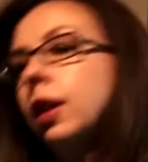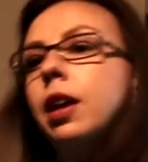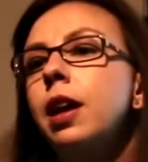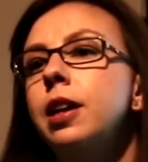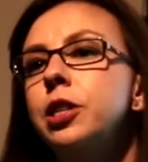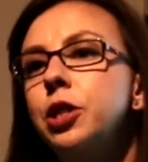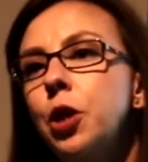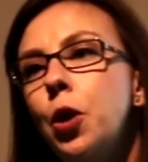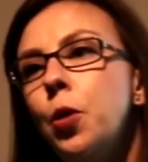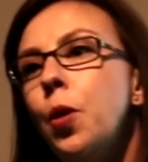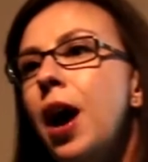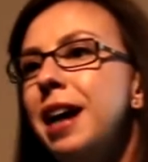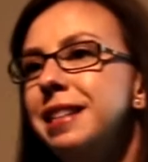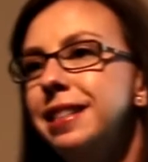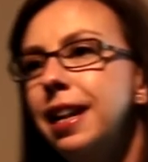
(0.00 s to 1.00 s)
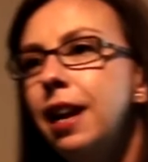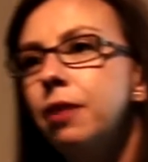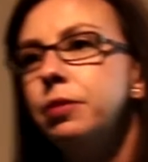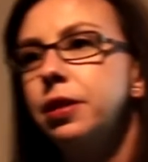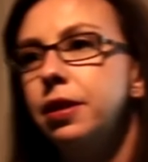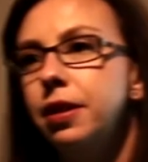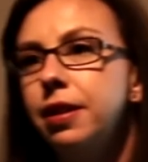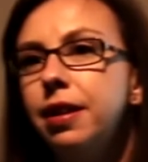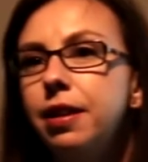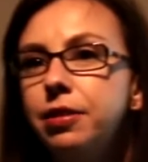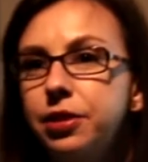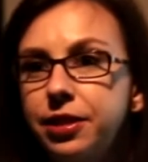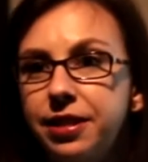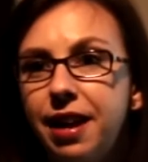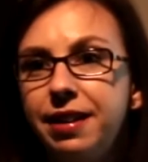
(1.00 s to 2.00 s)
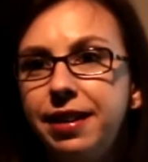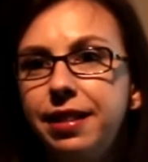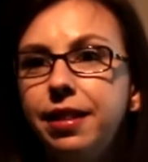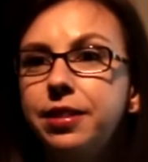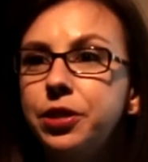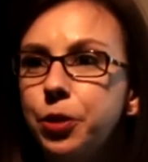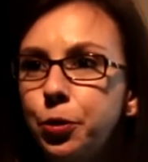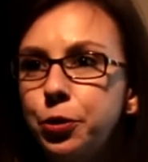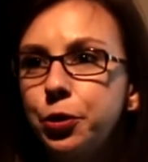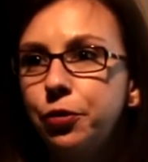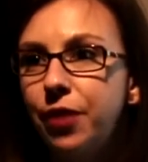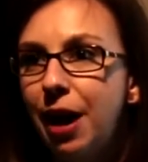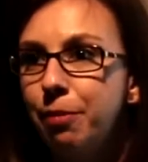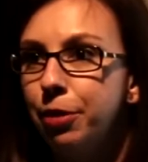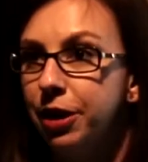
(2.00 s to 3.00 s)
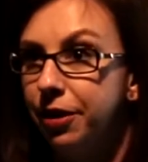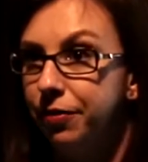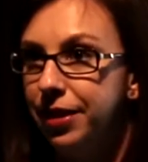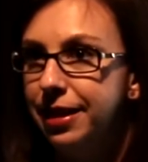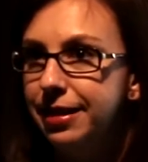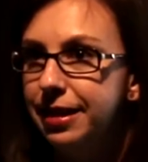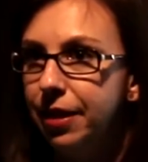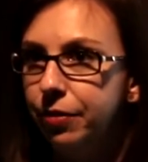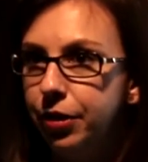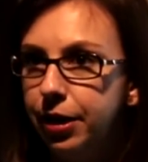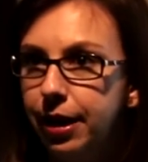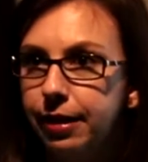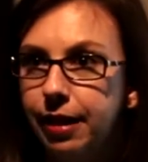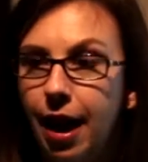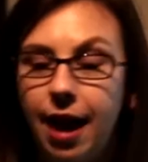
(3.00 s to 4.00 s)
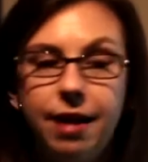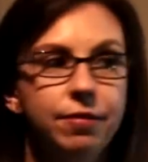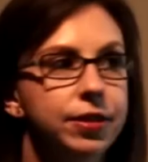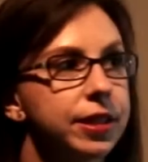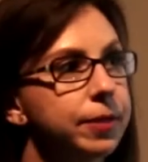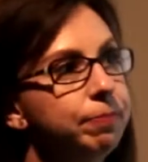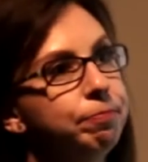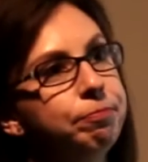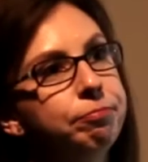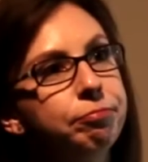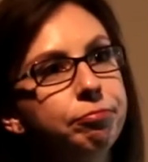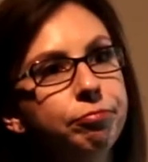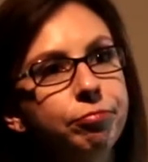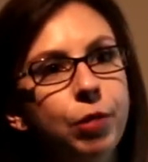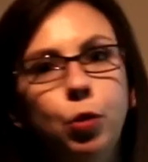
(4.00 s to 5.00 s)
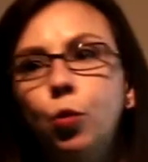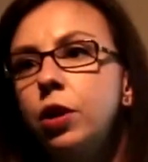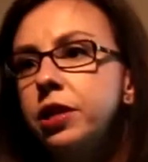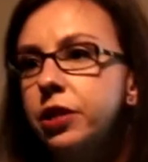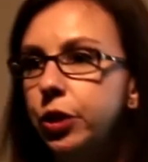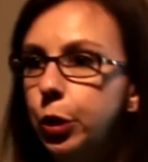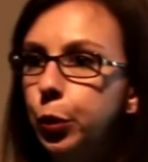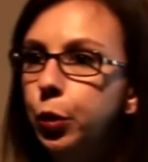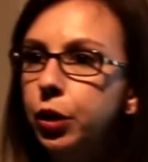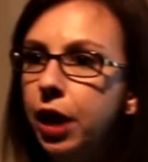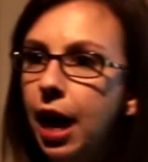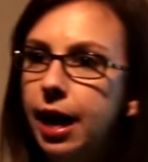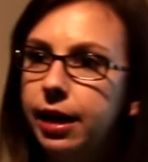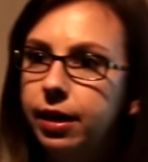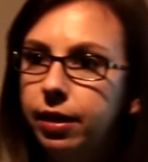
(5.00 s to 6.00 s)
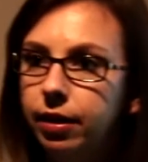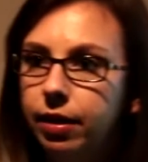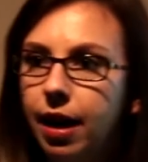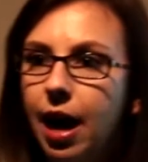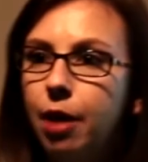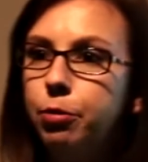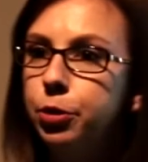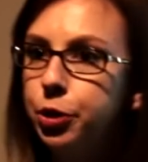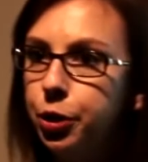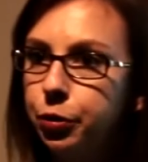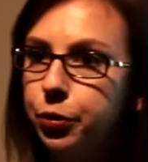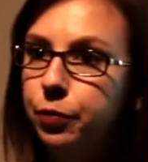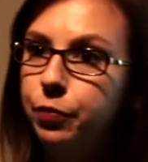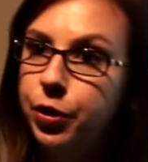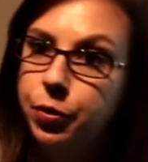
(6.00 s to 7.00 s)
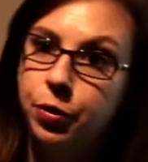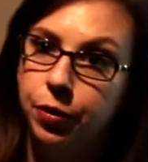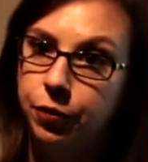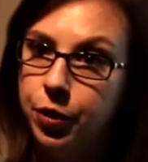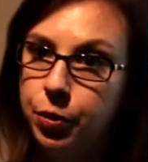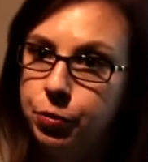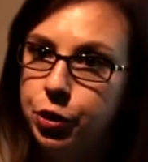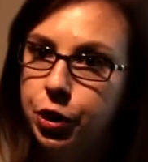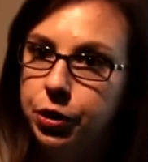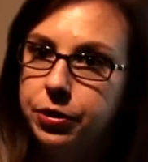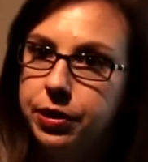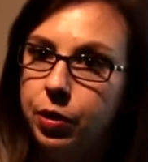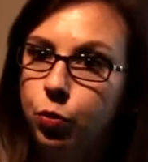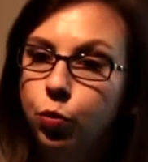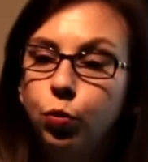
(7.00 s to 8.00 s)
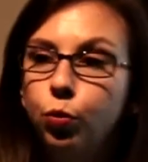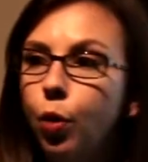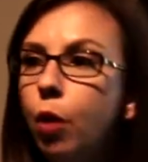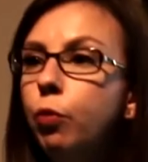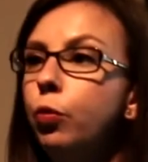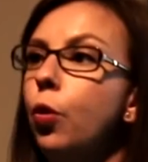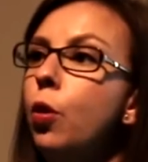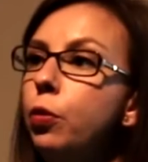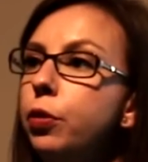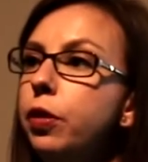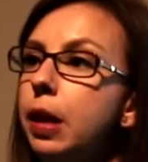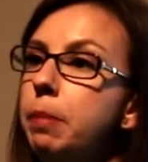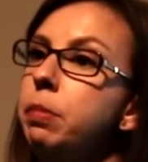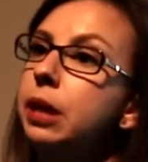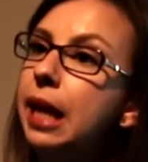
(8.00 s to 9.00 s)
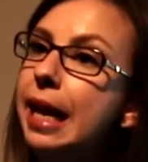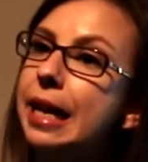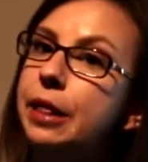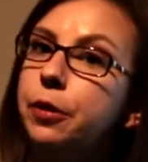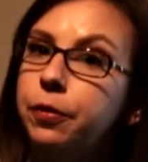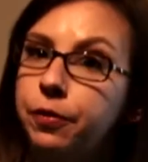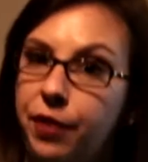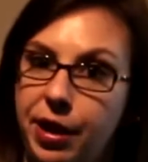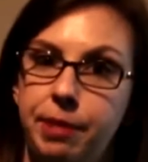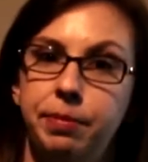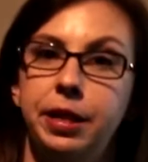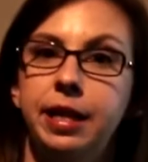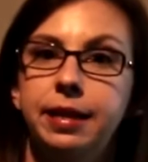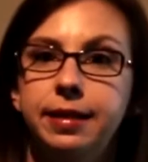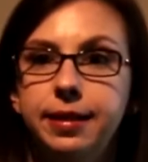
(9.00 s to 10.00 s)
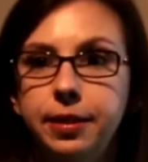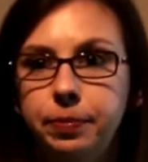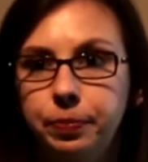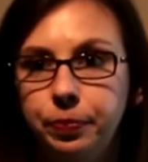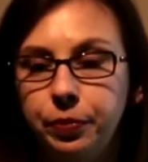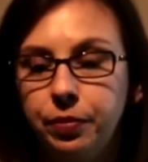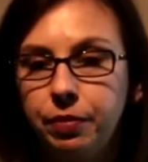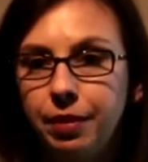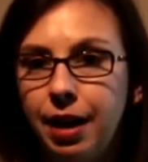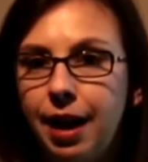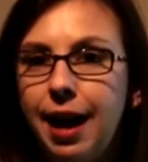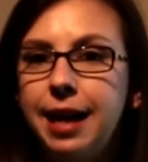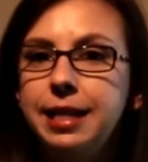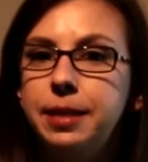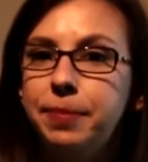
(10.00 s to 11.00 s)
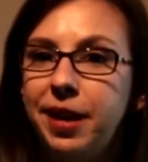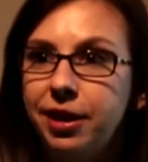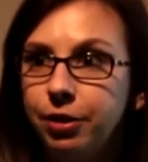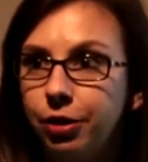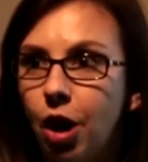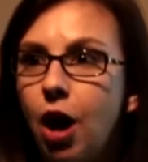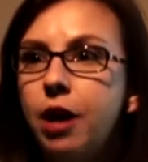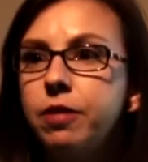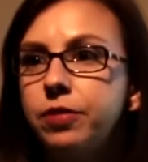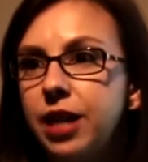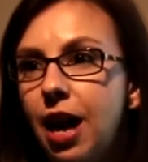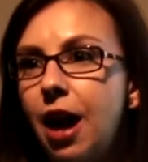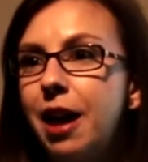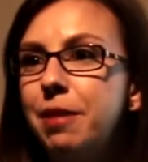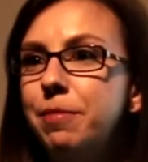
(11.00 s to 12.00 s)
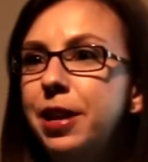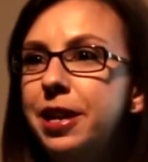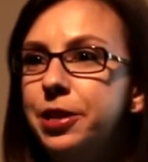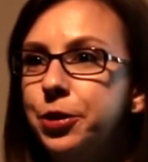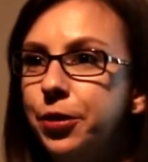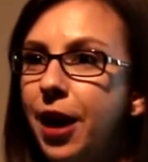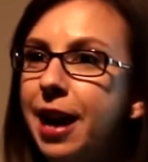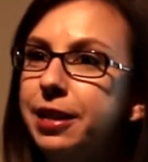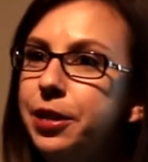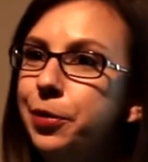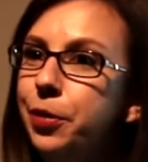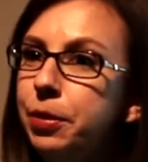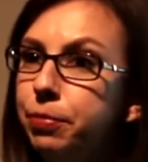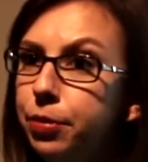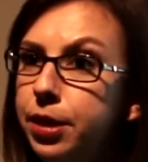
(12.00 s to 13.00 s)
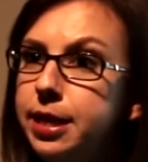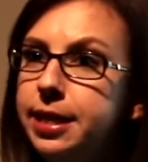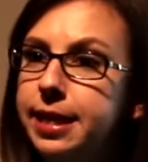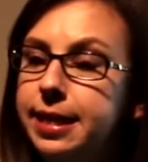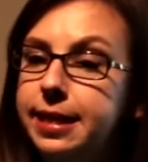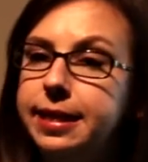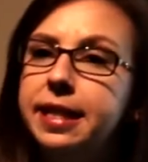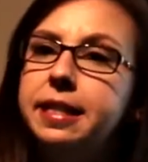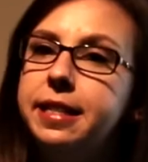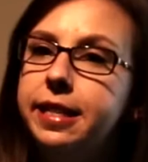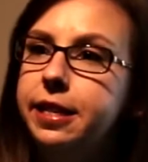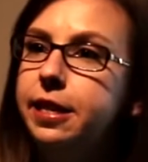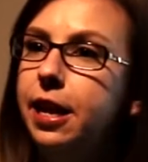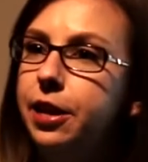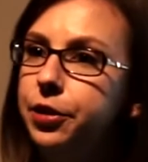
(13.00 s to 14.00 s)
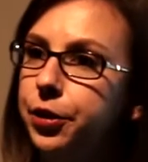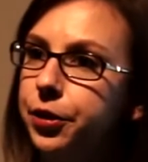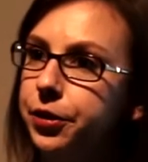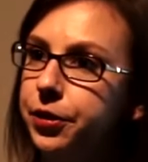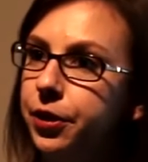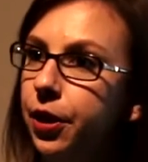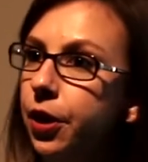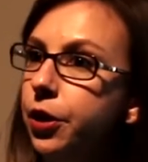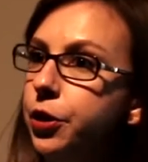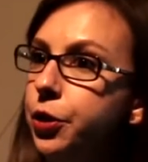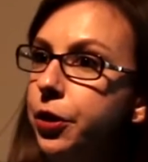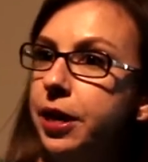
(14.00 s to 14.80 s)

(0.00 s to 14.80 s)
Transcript: So I set out to study the social fabric of kids' everyday lives. What is school like? How do children view their futures? And what role do they play in their families? I spent a lot of time interacting with preteens and teenagers during